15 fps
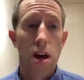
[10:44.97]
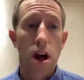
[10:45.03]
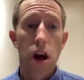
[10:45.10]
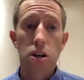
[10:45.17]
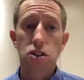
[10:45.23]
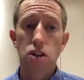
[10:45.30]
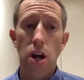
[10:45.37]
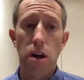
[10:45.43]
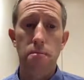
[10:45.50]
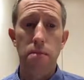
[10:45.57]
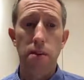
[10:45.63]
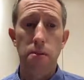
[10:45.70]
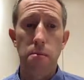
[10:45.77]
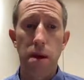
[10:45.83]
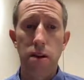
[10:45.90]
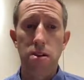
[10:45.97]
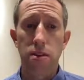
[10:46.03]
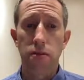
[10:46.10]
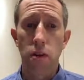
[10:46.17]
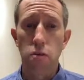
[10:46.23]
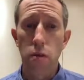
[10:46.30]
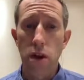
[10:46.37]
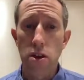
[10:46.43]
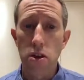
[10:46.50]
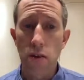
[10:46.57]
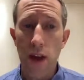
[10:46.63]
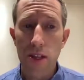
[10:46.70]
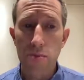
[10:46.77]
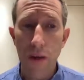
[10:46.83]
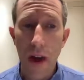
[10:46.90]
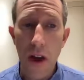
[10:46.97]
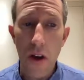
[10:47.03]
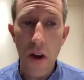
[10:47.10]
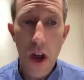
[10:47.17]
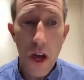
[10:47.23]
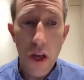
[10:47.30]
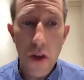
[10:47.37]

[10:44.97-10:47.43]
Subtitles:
hush, Tom, never mind it, for when your head's bare,